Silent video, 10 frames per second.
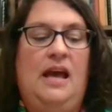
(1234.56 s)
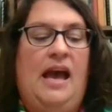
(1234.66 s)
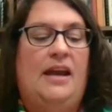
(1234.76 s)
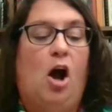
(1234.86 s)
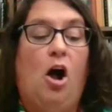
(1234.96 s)

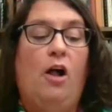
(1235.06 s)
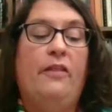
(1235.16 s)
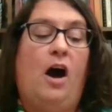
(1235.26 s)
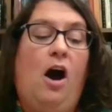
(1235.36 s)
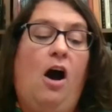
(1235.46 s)
and all the
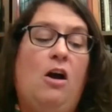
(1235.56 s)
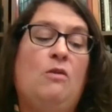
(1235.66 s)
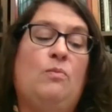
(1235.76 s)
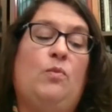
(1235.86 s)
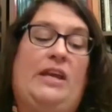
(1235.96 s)

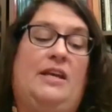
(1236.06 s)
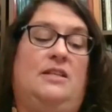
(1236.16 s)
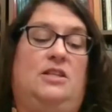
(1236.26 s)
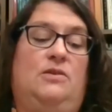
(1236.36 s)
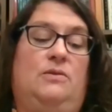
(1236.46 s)
harm we can
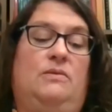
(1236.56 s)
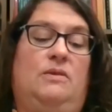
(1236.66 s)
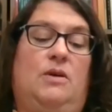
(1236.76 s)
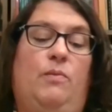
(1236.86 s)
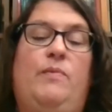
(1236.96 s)
do
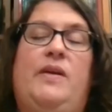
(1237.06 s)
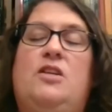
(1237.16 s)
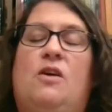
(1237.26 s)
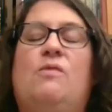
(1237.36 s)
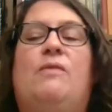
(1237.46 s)
when we
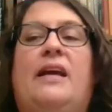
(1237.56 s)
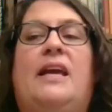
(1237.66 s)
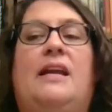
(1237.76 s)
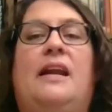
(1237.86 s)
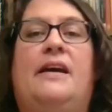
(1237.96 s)
don't
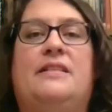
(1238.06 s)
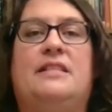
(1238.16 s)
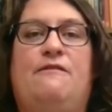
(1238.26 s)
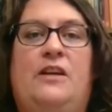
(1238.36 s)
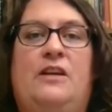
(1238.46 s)
recognize the
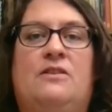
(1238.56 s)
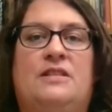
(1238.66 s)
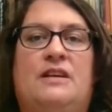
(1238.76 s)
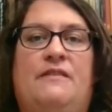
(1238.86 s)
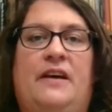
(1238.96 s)
fears
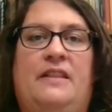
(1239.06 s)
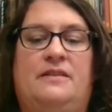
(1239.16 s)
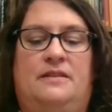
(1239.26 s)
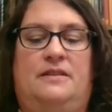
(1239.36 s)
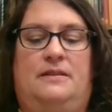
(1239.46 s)
of
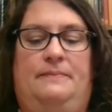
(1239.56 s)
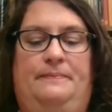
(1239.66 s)
others.